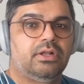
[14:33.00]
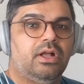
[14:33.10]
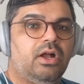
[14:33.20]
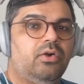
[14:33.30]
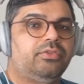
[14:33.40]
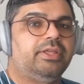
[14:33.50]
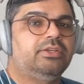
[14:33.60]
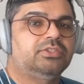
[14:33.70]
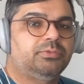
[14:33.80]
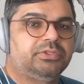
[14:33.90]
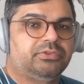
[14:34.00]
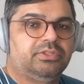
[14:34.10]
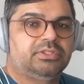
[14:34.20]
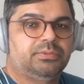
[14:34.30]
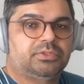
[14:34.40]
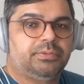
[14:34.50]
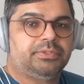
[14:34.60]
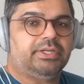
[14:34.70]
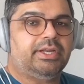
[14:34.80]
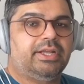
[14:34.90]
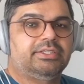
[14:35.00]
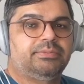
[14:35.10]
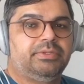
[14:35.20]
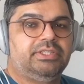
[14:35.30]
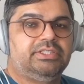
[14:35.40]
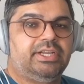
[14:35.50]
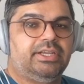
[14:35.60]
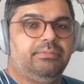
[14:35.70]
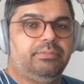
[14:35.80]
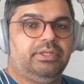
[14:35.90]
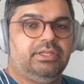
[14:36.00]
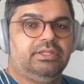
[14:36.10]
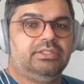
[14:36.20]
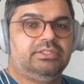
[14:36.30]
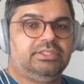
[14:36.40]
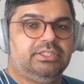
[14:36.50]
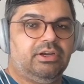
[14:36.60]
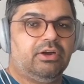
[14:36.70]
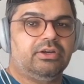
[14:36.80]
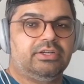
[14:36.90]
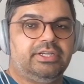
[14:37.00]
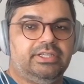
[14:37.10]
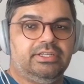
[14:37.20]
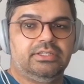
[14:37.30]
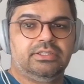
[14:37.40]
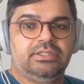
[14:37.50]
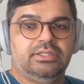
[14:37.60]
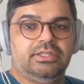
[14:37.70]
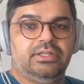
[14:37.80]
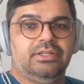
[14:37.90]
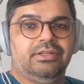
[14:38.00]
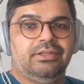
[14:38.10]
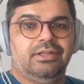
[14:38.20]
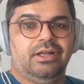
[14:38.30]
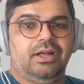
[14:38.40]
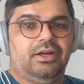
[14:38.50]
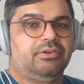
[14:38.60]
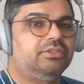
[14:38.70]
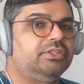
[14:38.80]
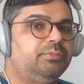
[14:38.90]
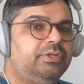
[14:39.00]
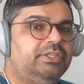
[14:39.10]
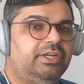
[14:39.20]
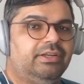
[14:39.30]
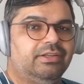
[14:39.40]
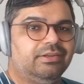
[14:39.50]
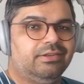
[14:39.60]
Oh, thank you so much for the subscription, SPJPGRD. Really appreciate it.